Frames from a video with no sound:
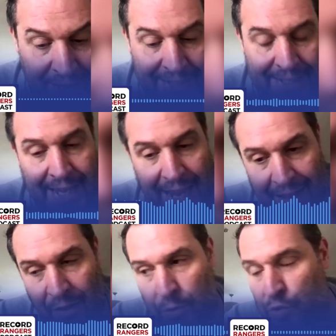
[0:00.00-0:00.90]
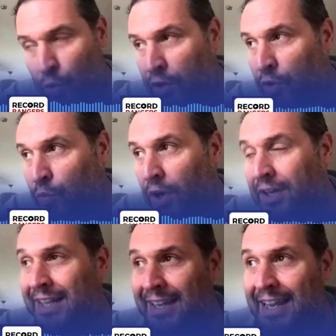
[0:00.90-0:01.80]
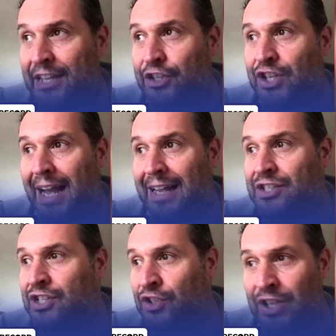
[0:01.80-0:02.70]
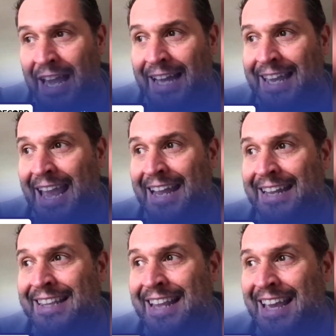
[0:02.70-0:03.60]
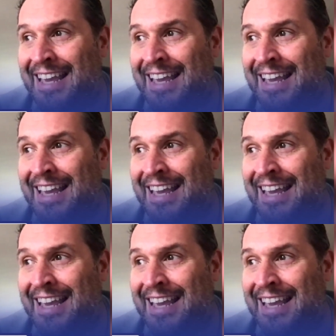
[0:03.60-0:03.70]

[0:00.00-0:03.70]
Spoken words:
Sakala was one-on-one, had a great chance, and yet again